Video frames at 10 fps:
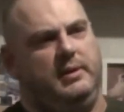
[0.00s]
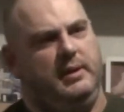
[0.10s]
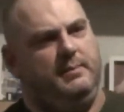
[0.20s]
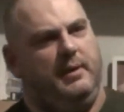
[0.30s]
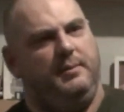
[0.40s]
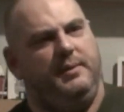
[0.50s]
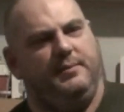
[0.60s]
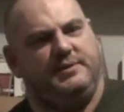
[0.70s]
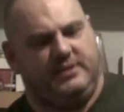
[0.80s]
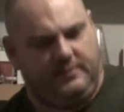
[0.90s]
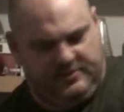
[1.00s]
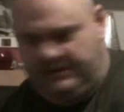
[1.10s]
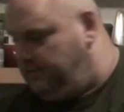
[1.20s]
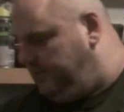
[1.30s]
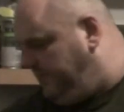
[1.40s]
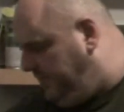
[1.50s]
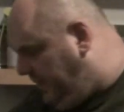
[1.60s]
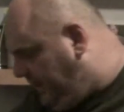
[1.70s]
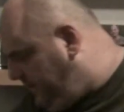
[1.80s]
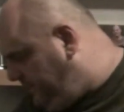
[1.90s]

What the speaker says: Yeah, I mean, with something like that,